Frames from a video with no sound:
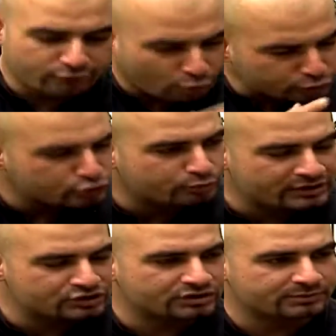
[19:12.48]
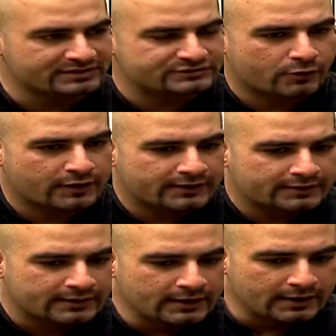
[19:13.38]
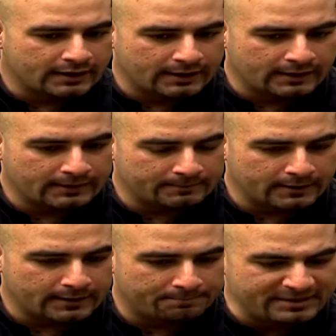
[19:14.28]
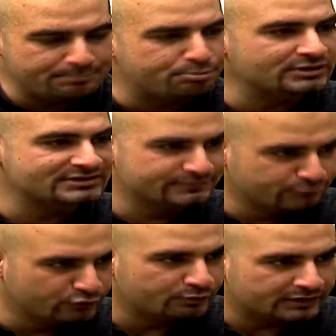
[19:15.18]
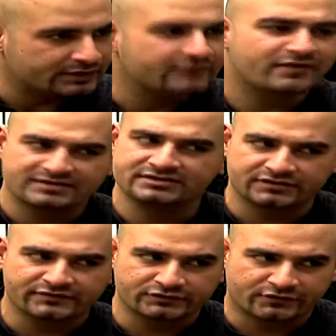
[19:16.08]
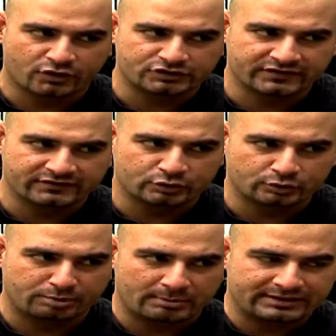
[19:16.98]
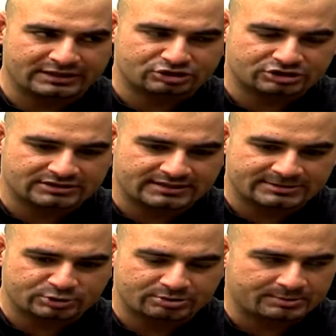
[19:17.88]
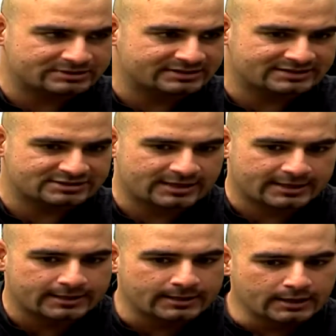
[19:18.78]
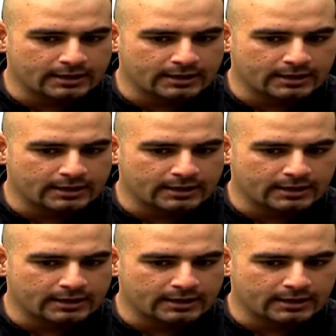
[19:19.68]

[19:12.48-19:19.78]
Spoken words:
You've also mentioned, Ms. Roy, that a people's movement, in various interviews of course you've given to publications and newspapers and such like,